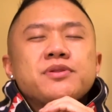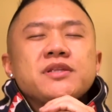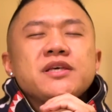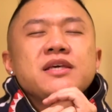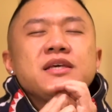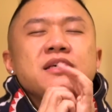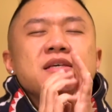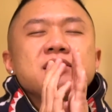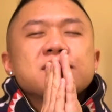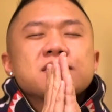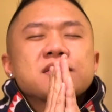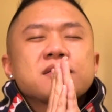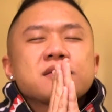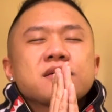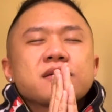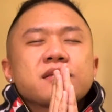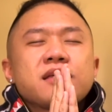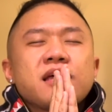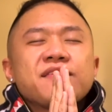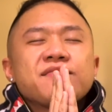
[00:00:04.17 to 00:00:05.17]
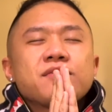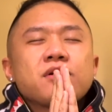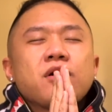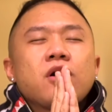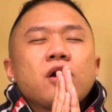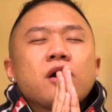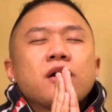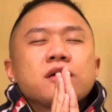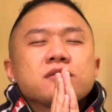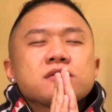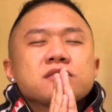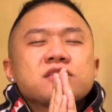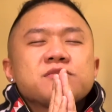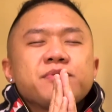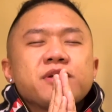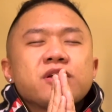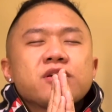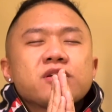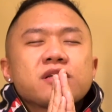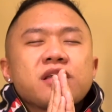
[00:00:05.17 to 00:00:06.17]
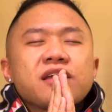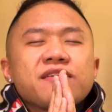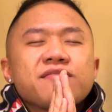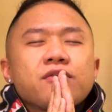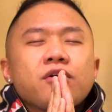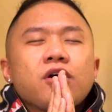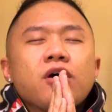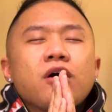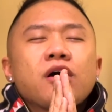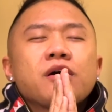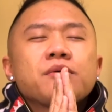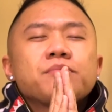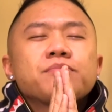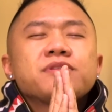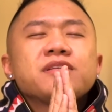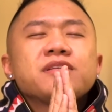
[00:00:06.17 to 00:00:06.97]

please, Kevin Hart, the spirit of Kevin Hart,